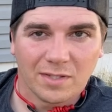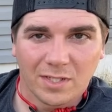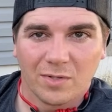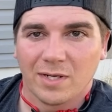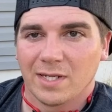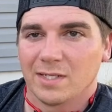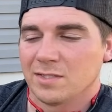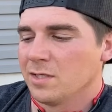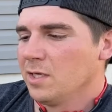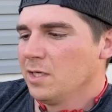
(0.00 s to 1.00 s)
the unit
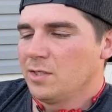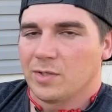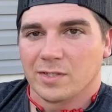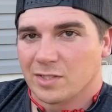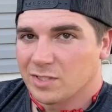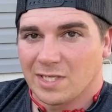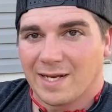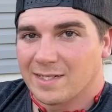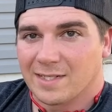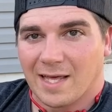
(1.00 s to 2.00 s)
is, you can just set
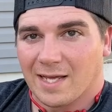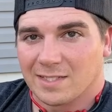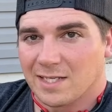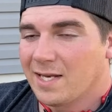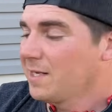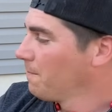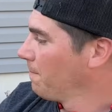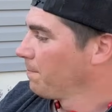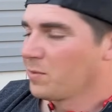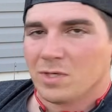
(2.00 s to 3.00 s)
it to that setting,
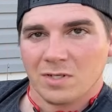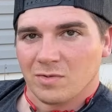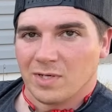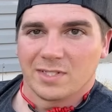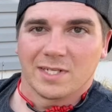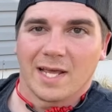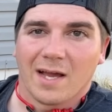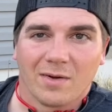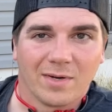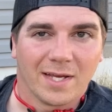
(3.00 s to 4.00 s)
rinse it
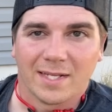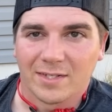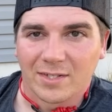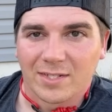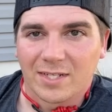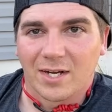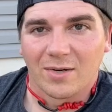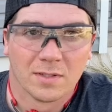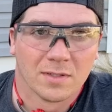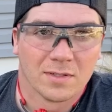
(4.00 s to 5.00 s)
down, and you're good to
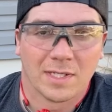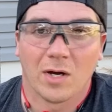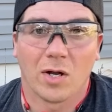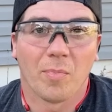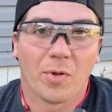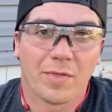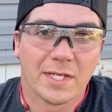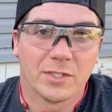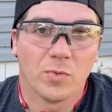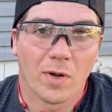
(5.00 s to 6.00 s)
go. Now, a couple of
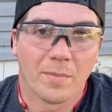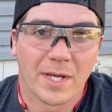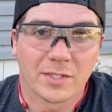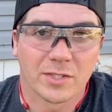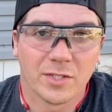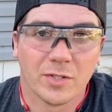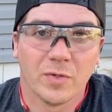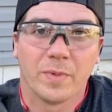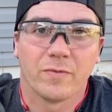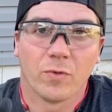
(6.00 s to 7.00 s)
things you want to make sure you
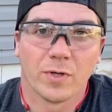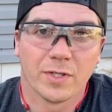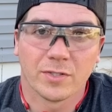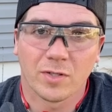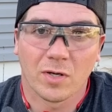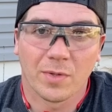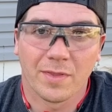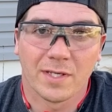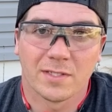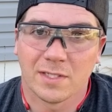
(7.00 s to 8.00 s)
do before you start with
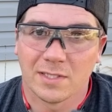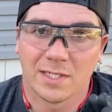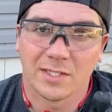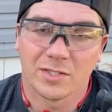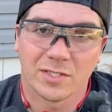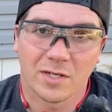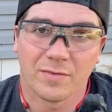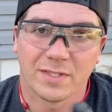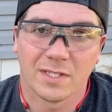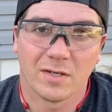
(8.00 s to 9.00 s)
this is get yourself
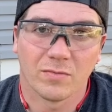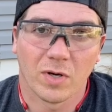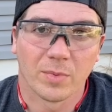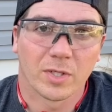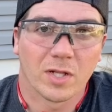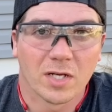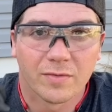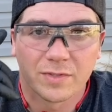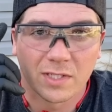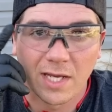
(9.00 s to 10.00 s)
a set of rubber
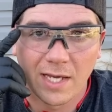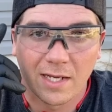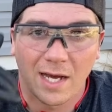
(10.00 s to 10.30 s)
gloves and